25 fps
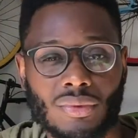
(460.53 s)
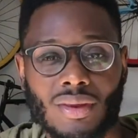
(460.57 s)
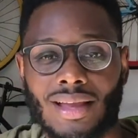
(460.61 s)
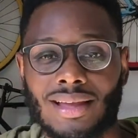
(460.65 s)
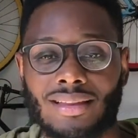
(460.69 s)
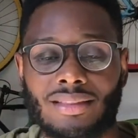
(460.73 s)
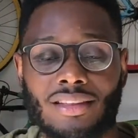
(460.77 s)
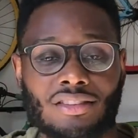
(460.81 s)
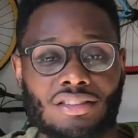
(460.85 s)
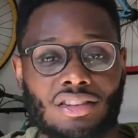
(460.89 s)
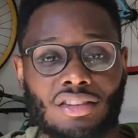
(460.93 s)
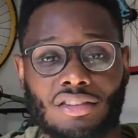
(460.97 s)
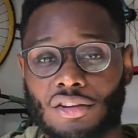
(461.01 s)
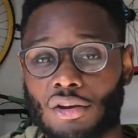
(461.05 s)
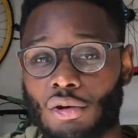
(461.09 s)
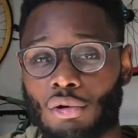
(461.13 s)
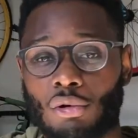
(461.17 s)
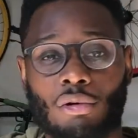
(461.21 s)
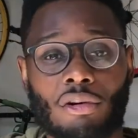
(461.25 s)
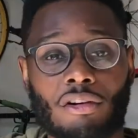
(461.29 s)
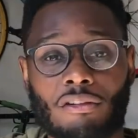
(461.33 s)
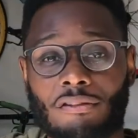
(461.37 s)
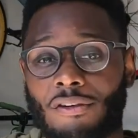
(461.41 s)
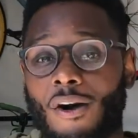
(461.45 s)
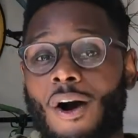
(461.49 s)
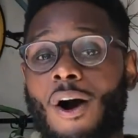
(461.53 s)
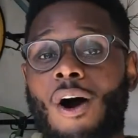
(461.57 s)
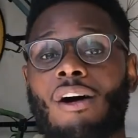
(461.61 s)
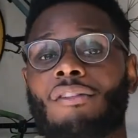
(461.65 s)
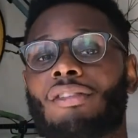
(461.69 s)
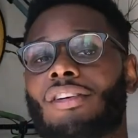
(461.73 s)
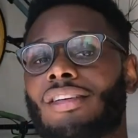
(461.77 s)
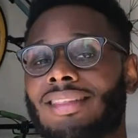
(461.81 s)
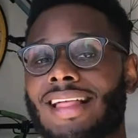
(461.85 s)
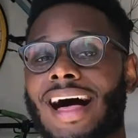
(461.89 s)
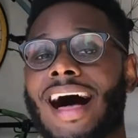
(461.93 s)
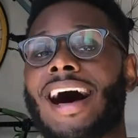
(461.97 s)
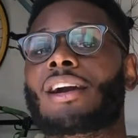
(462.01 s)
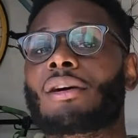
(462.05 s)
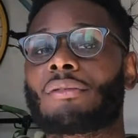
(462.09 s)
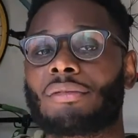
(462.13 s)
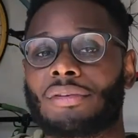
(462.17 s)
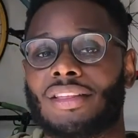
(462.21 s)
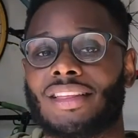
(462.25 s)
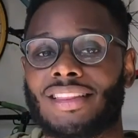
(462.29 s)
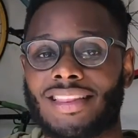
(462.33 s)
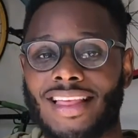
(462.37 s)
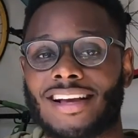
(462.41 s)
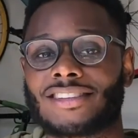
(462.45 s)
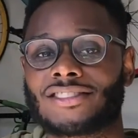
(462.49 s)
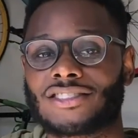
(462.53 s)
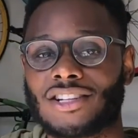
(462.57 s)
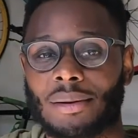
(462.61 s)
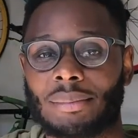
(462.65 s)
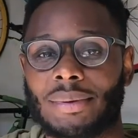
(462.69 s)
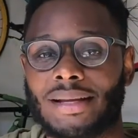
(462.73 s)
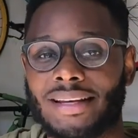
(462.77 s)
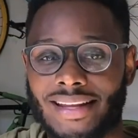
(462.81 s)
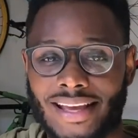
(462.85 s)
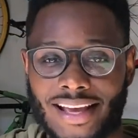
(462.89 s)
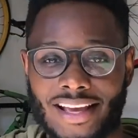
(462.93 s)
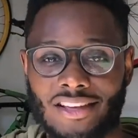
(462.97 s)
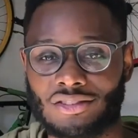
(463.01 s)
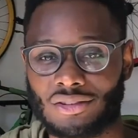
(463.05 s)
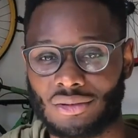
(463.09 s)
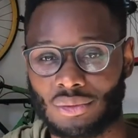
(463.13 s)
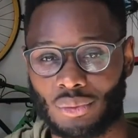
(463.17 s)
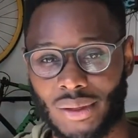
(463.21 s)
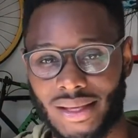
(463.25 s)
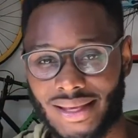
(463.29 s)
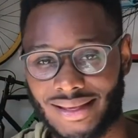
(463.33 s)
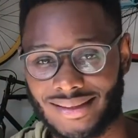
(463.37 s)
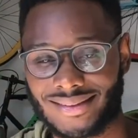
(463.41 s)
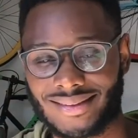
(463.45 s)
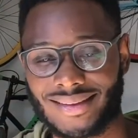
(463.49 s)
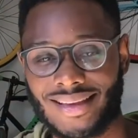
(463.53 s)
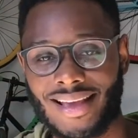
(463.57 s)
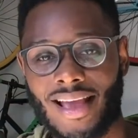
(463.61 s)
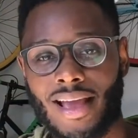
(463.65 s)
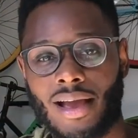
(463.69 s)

This is going to evolve a lot over the next coming days and weeks.